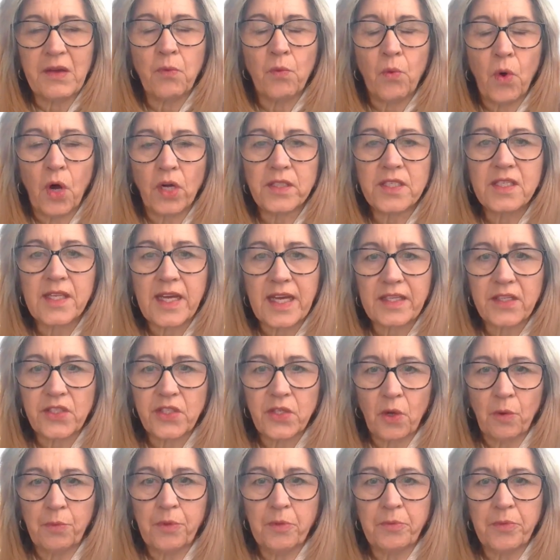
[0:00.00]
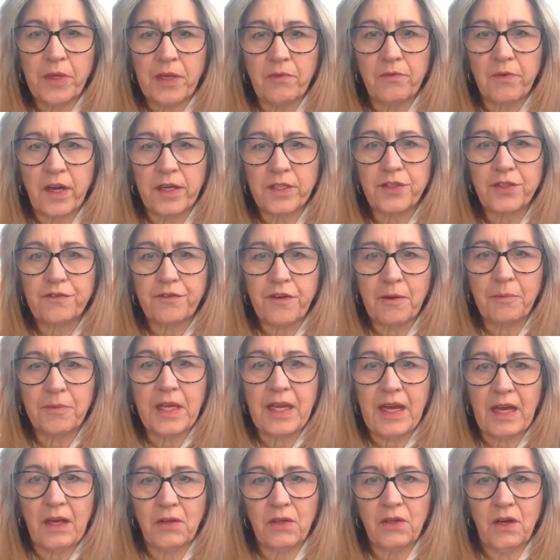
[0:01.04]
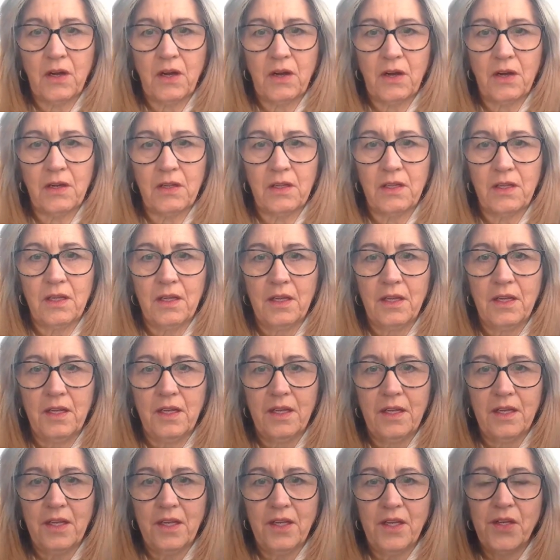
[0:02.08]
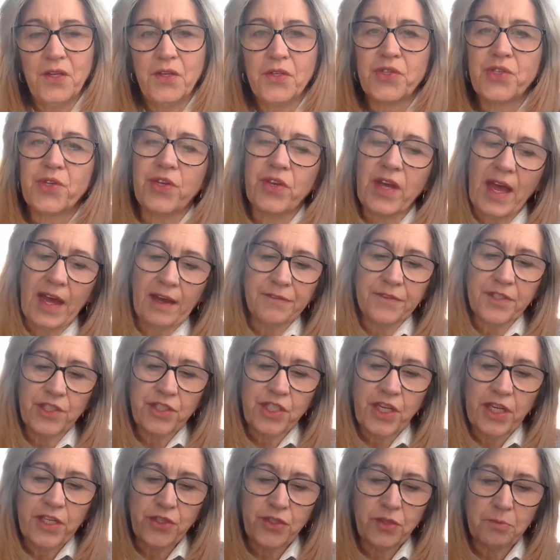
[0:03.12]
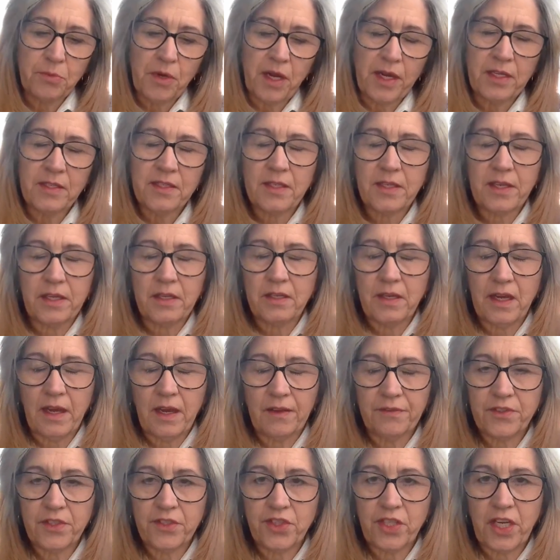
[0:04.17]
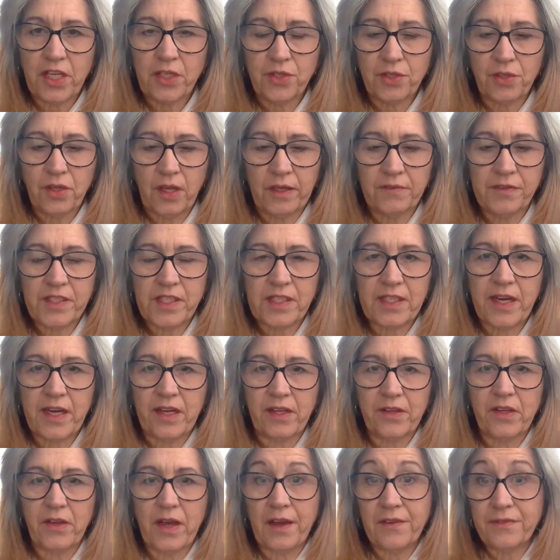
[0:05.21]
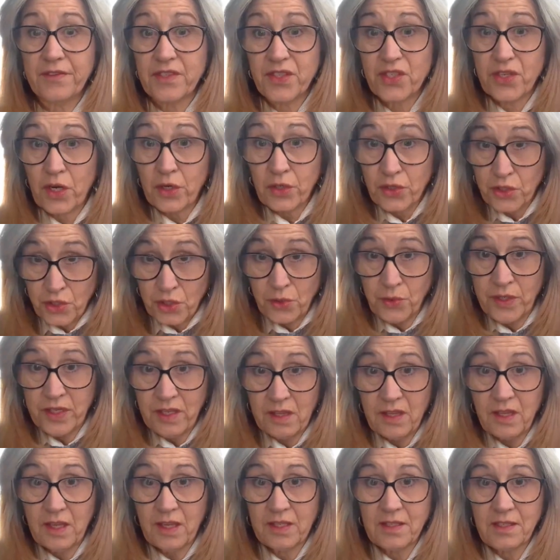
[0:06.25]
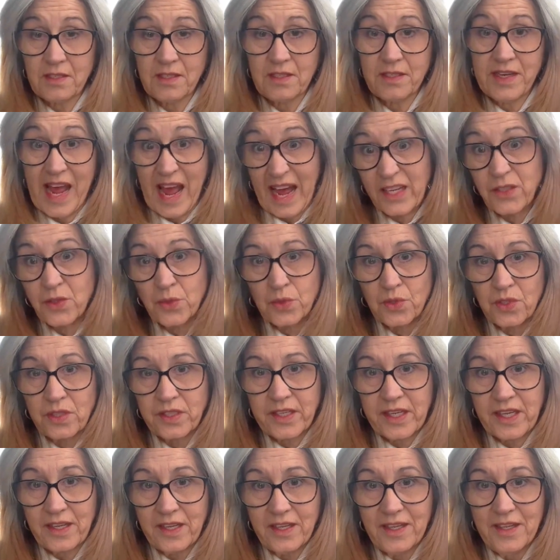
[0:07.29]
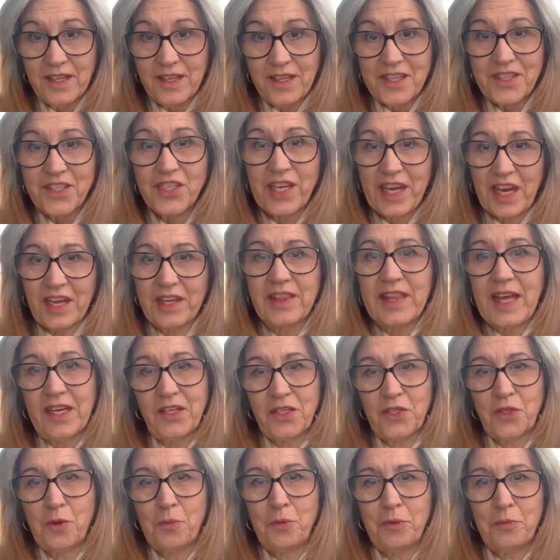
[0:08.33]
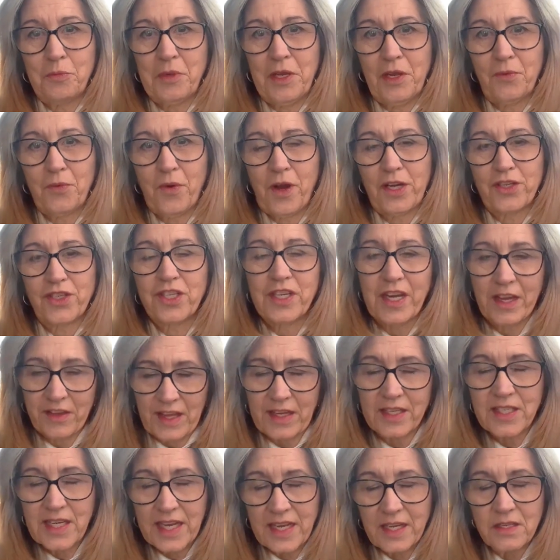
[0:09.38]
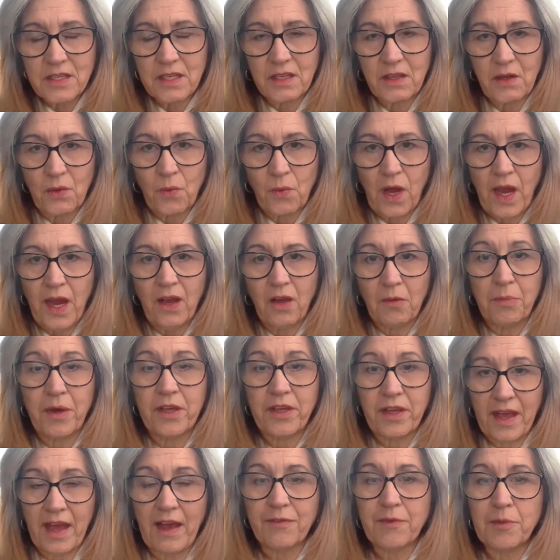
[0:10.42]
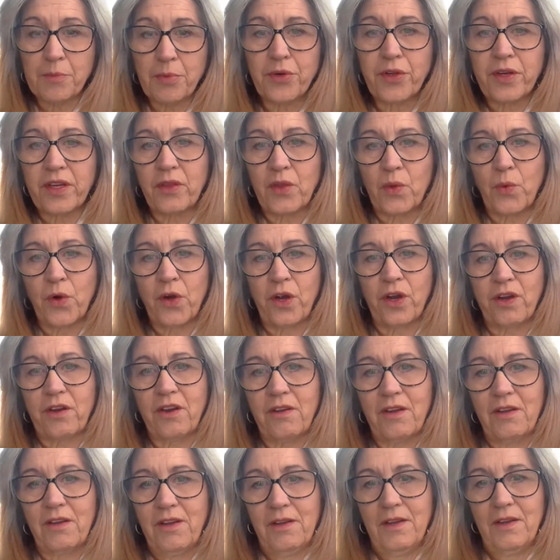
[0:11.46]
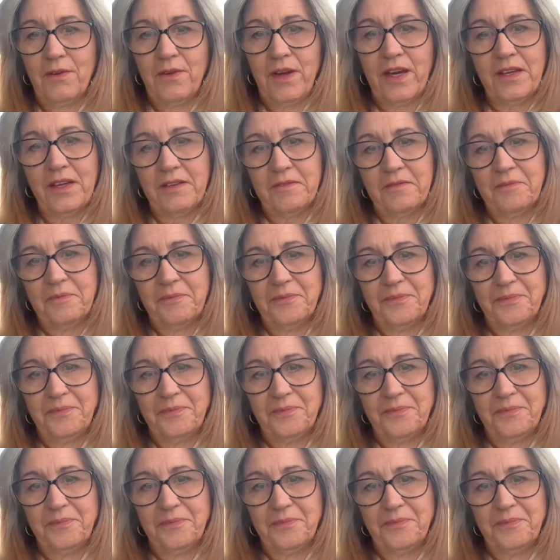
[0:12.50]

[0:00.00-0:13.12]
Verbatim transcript: It wants that dopamine rush from the alcohol. So you have to change your mindset and you have to change your lifestyle. You have to start doing things naturally to get that dopamine rush. Now that takes a little while, but you have to put in the work, right?